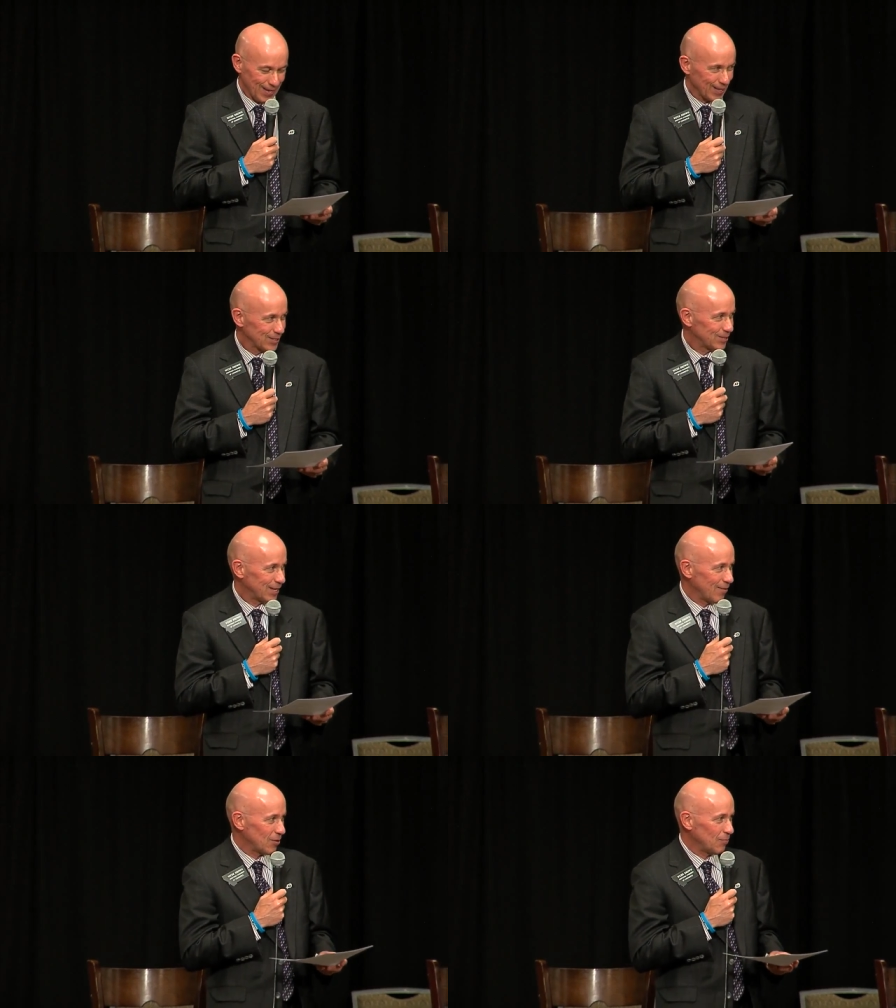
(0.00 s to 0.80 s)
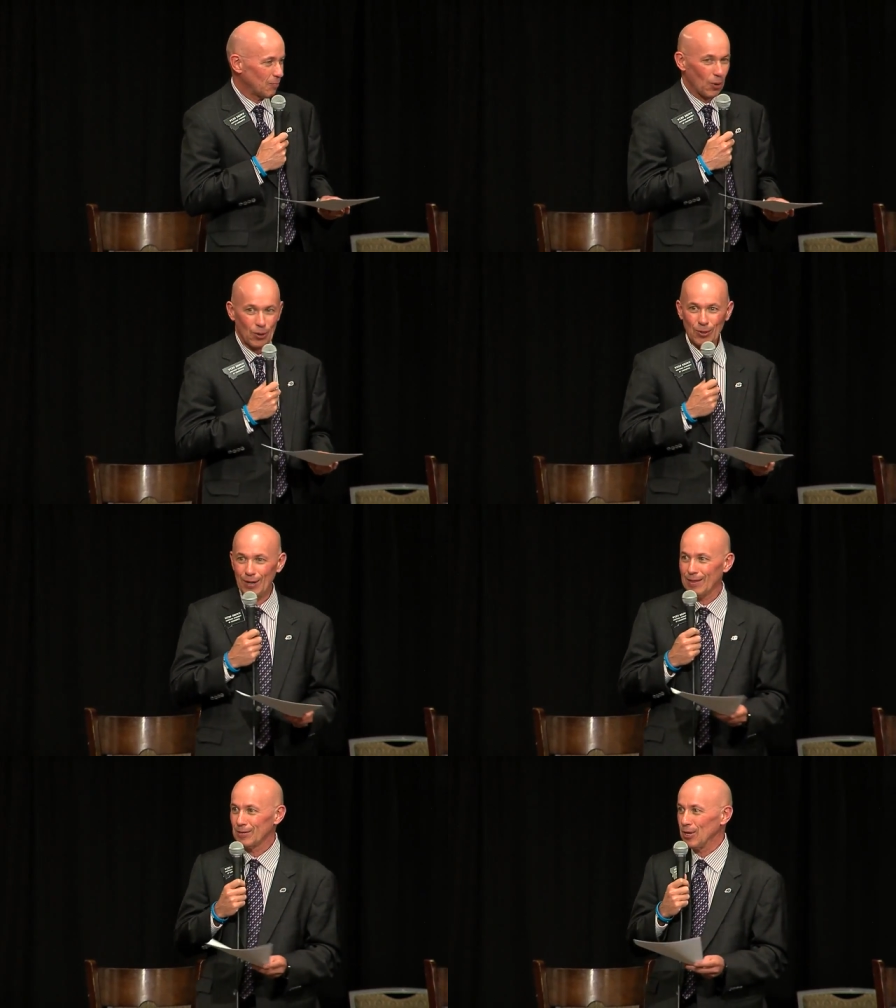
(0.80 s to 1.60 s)
I said David and Paul,
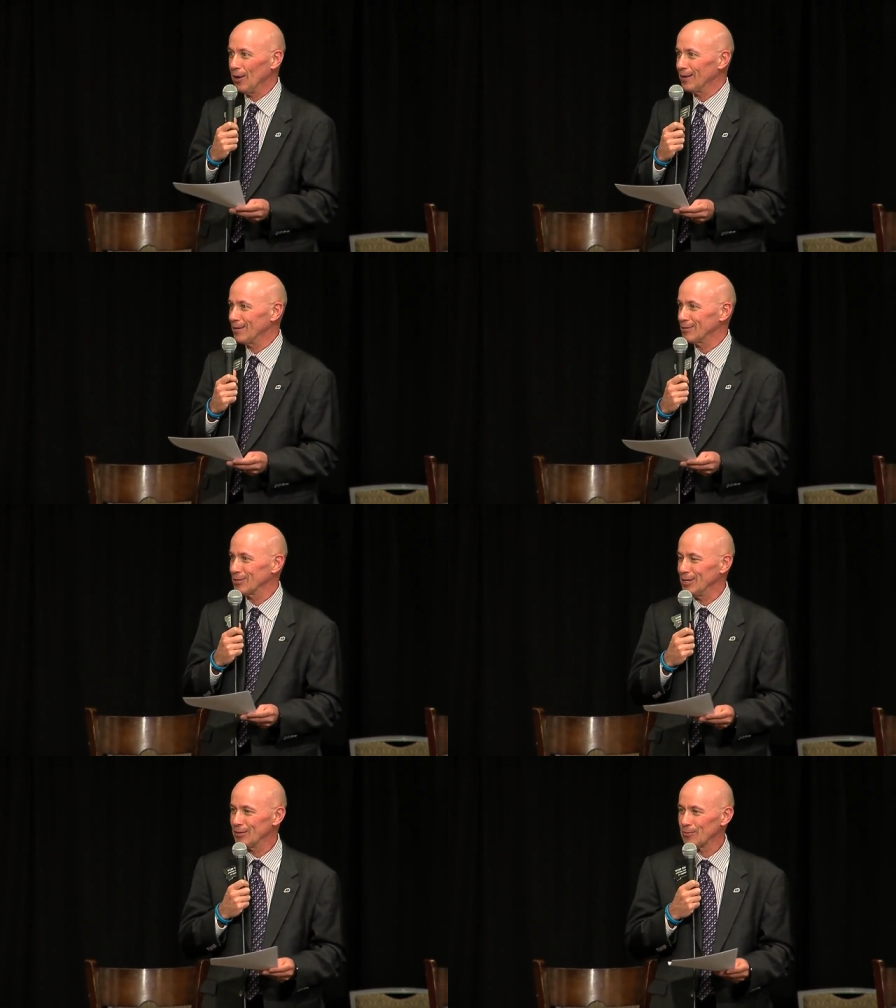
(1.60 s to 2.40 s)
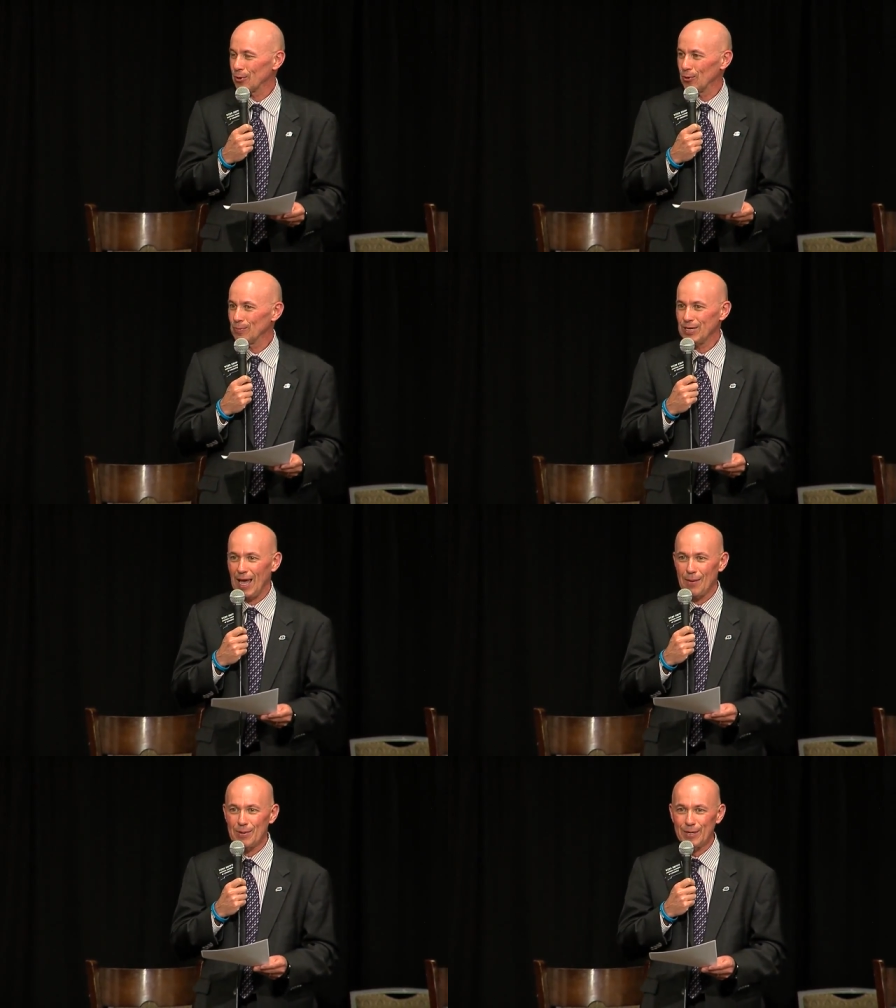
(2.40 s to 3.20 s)
and I think Don is in the room.
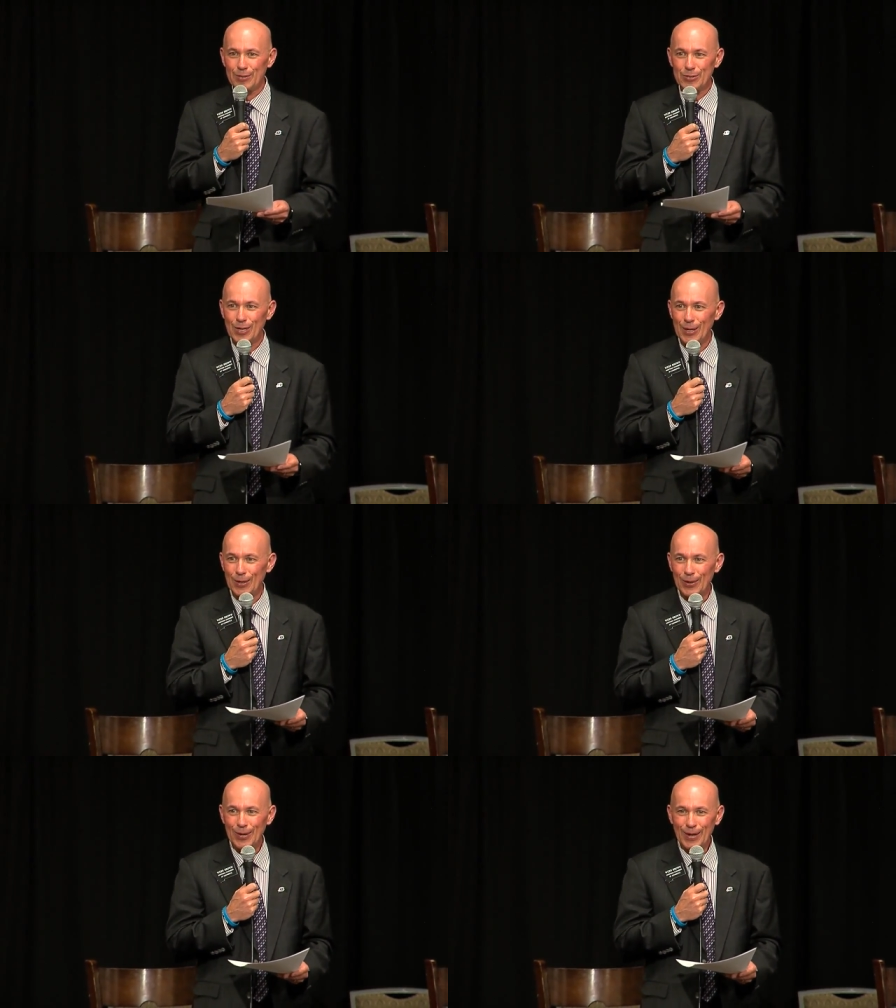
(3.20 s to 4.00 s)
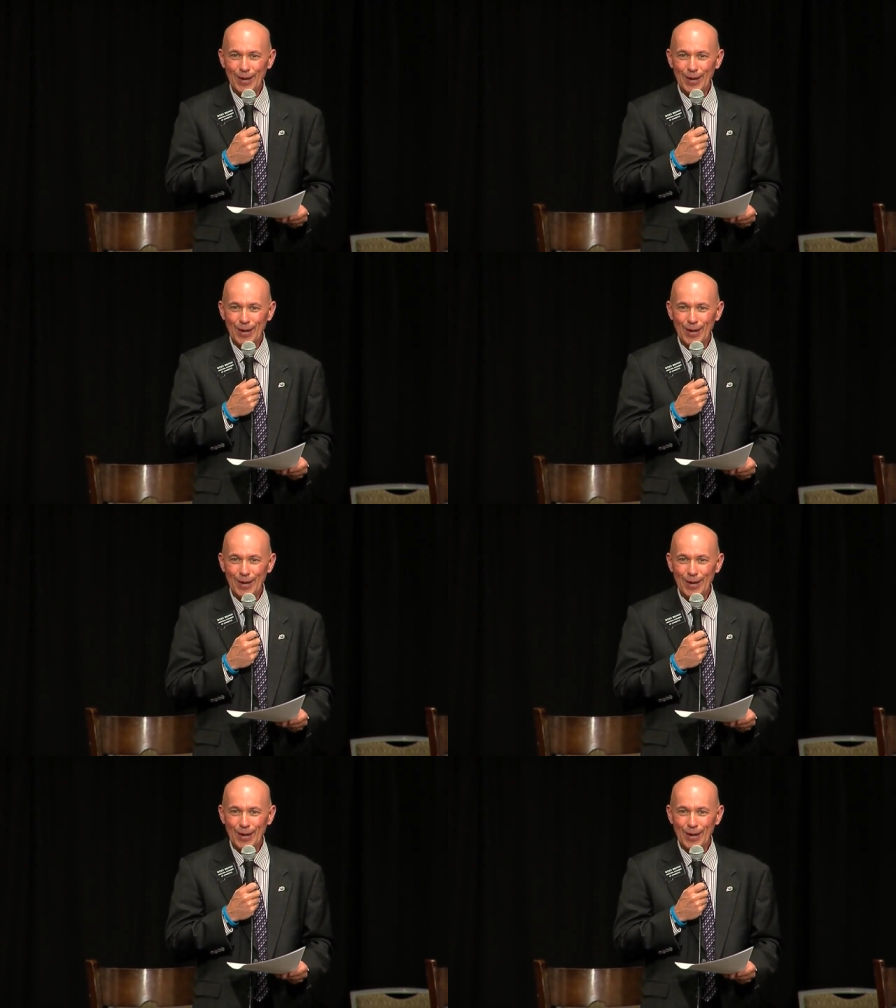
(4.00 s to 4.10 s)
Tammy is here.